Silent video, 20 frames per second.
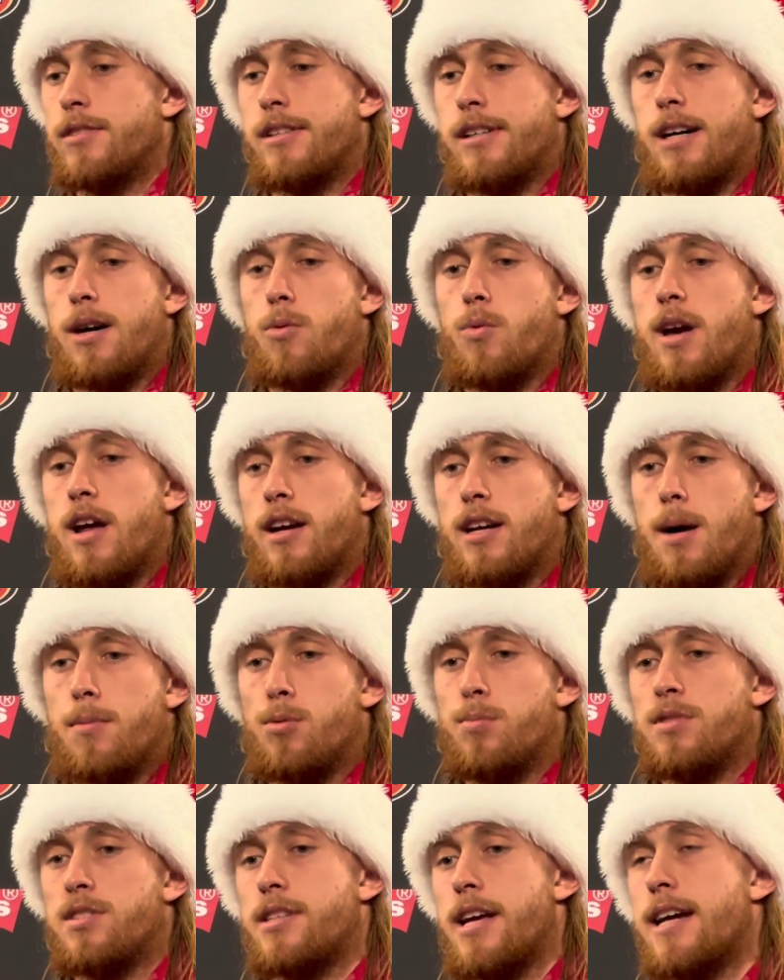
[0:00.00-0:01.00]
Uh, we had a couple
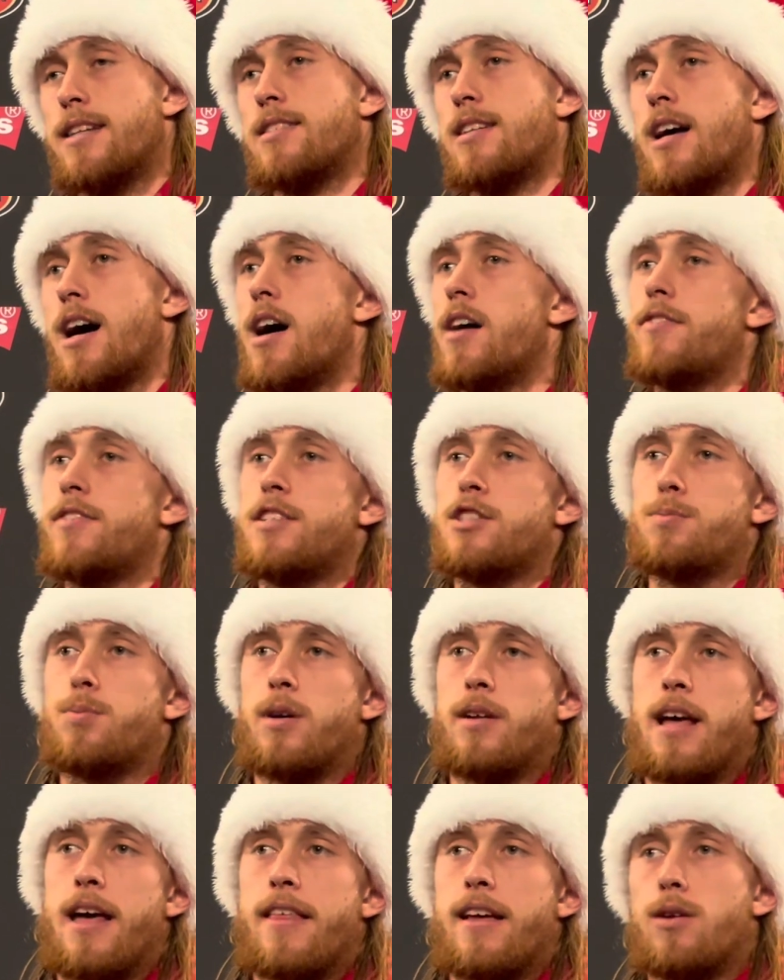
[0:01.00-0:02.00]
mistakes on offense, but
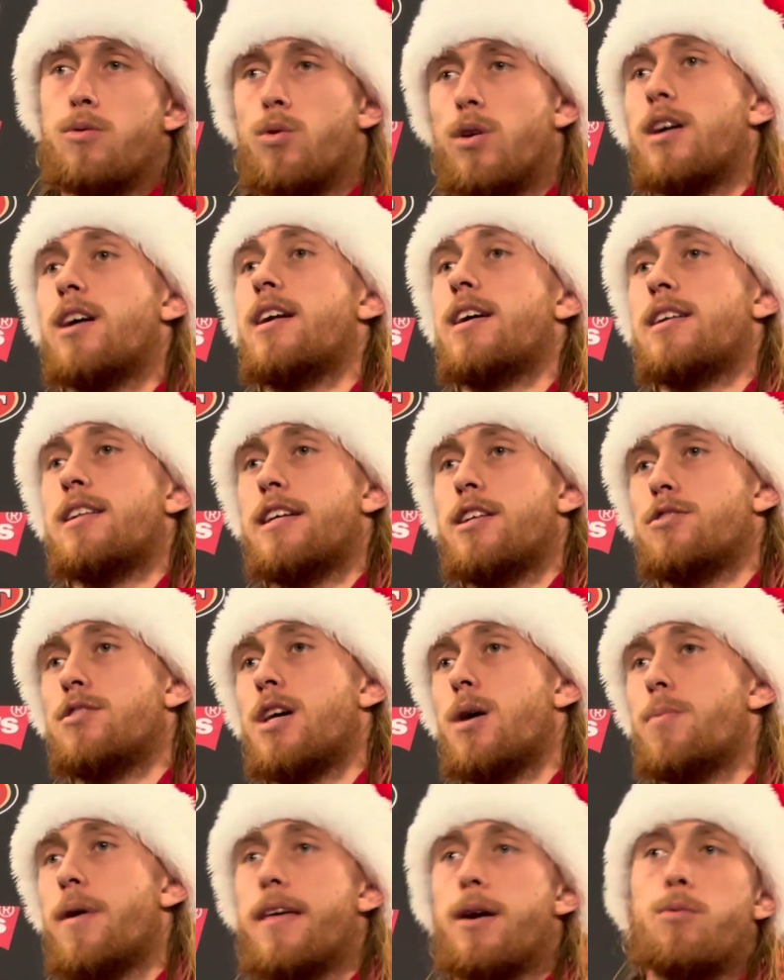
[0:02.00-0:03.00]
I think we're going to clean those
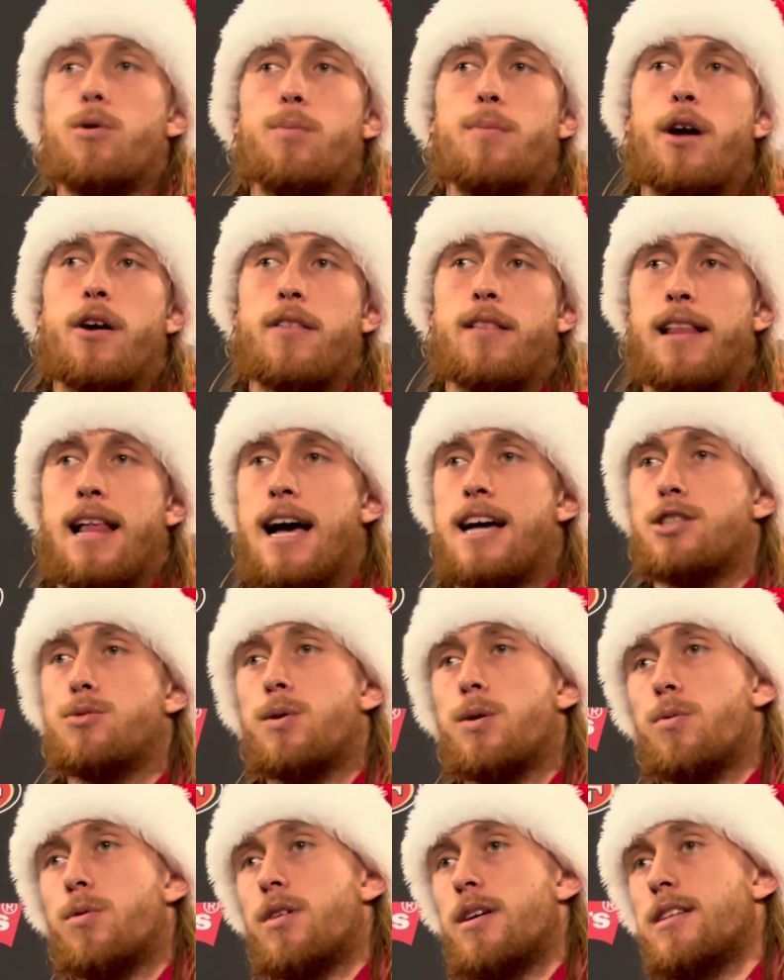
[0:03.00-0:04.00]
up. I think we are better than last week.
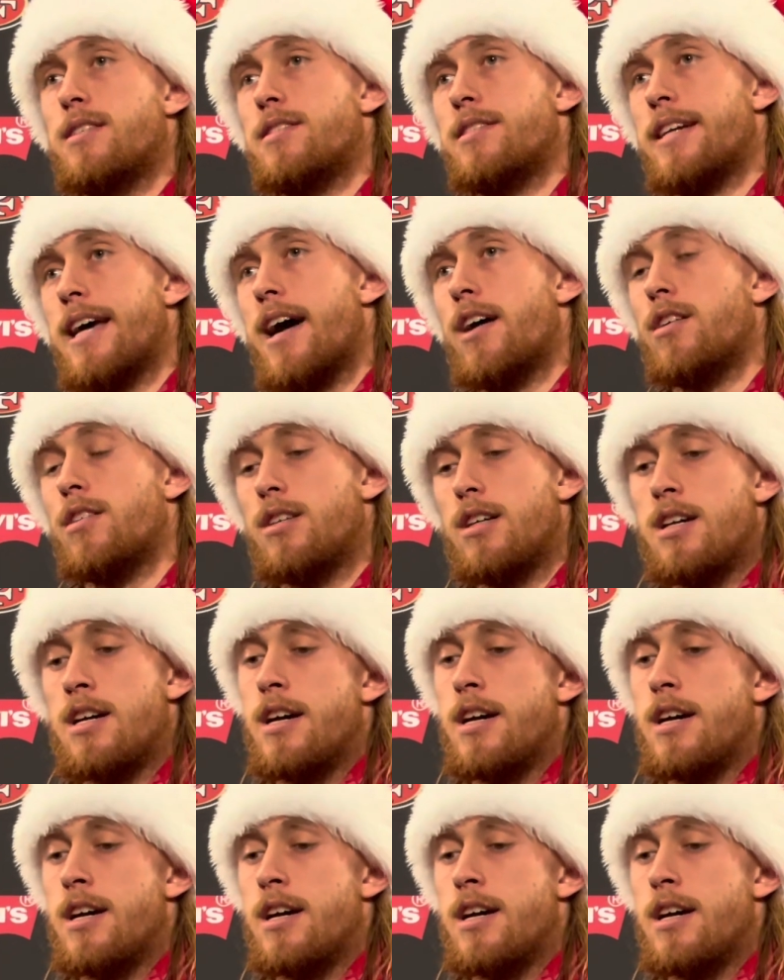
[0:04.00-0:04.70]
We were in Seattle.